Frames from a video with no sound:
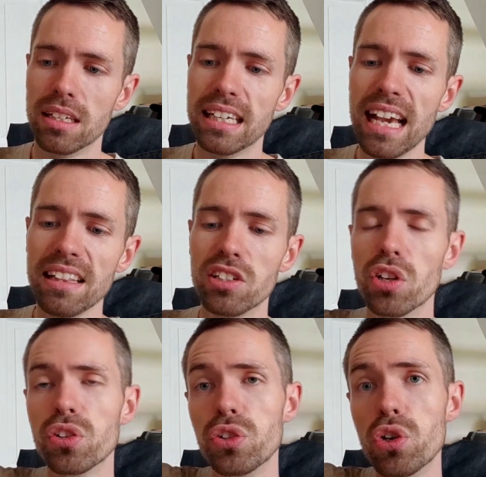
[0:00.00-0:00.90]
You get this
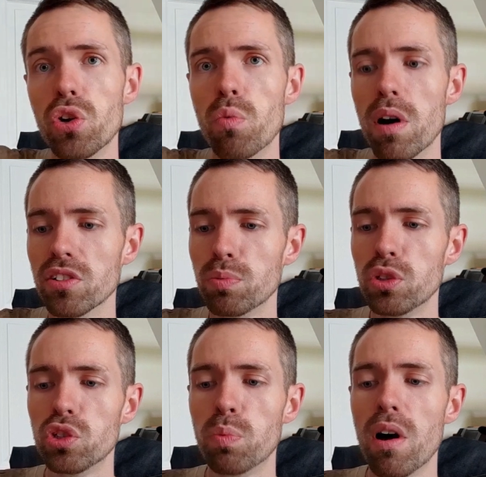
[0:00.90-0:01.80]
on the newer ones,
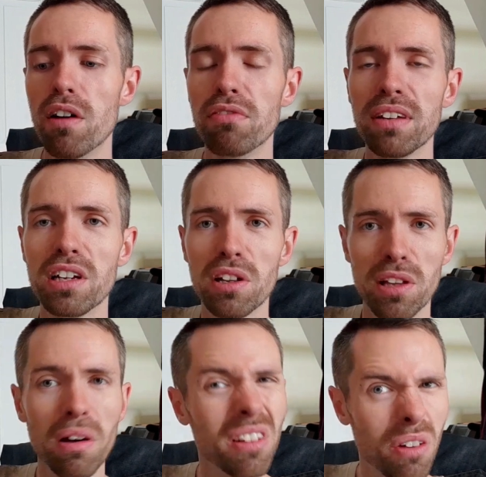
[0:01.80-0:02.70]
which is why I think
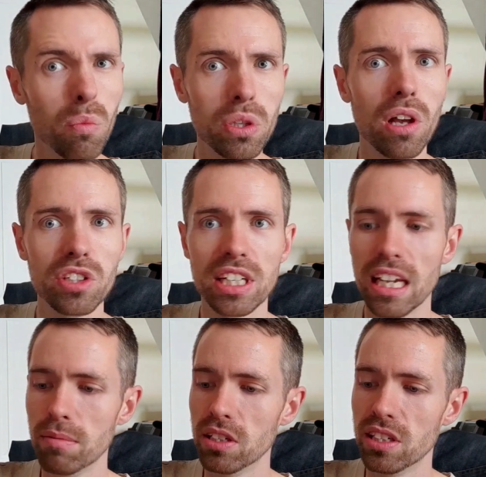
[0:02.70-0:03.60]
I would like to
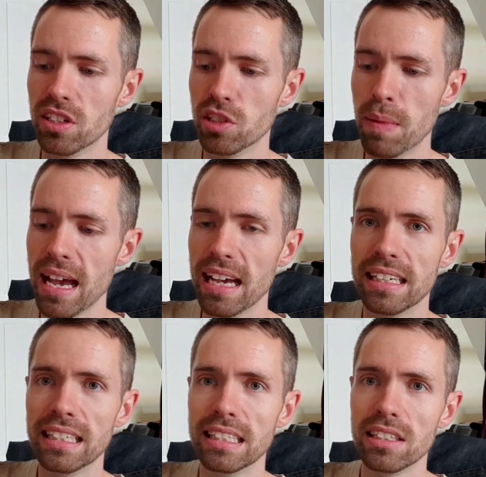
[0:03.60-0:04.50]
keep this as a spare.
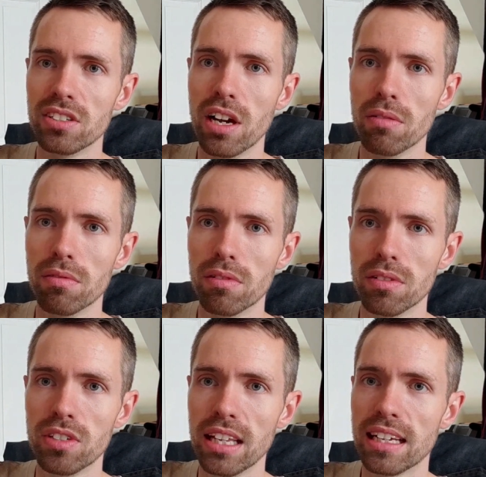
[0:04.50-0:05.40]
So,
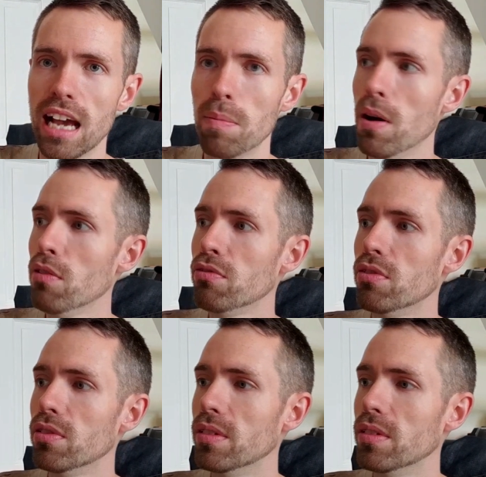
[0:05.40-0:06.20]
take the cap off.